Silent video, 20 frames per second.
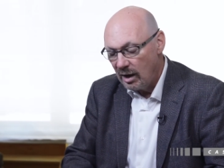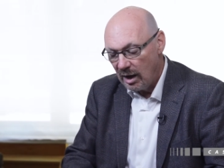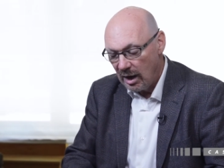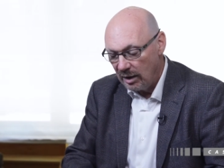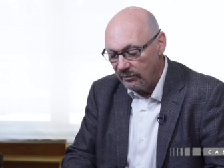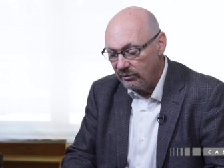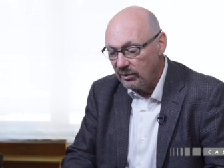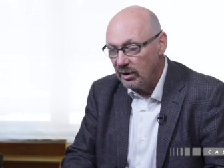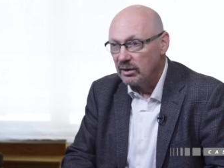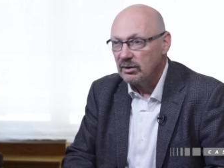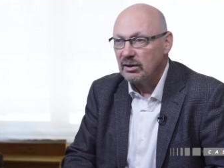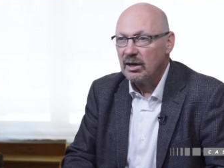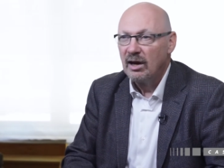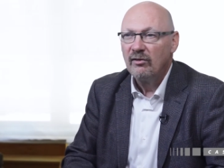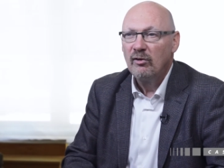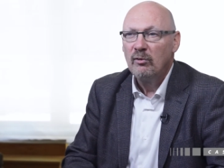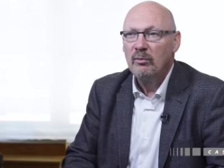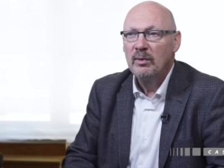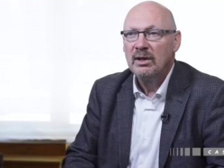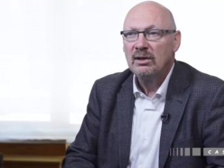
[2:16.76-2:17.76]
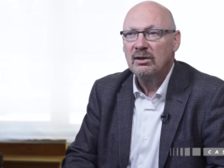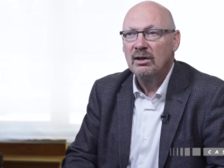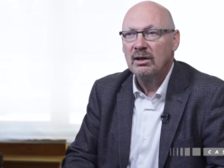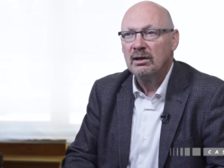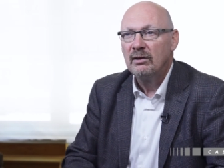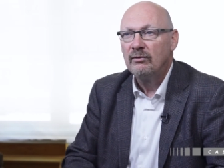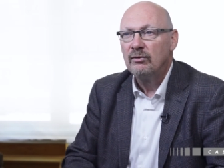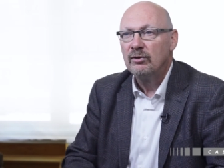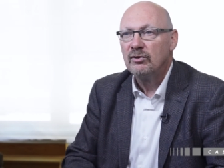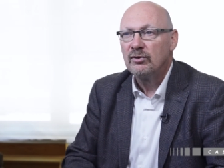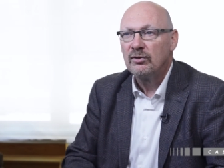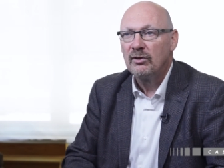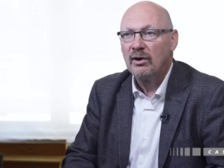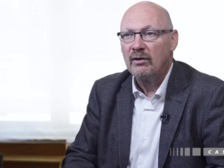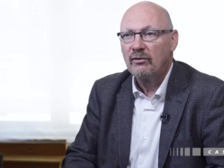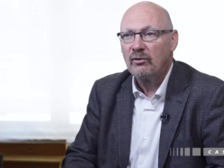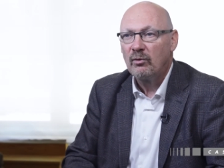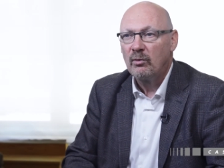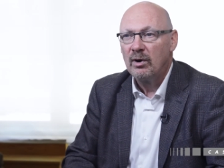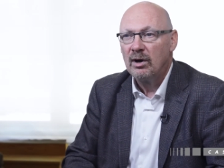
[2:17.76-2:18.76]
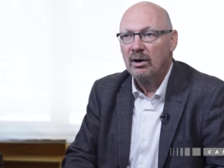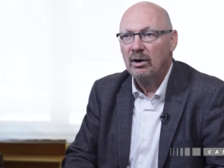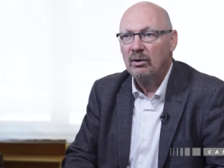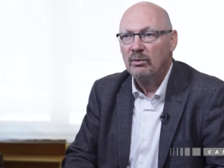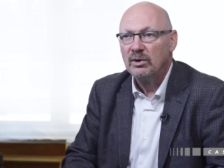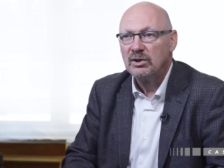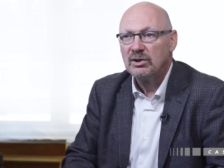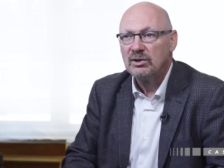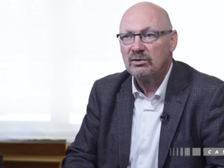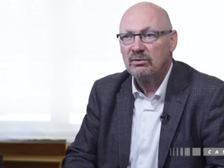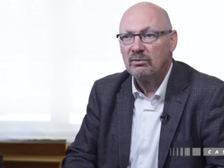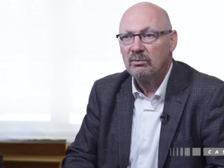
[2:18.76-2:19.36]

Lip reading: I've got government delivered software which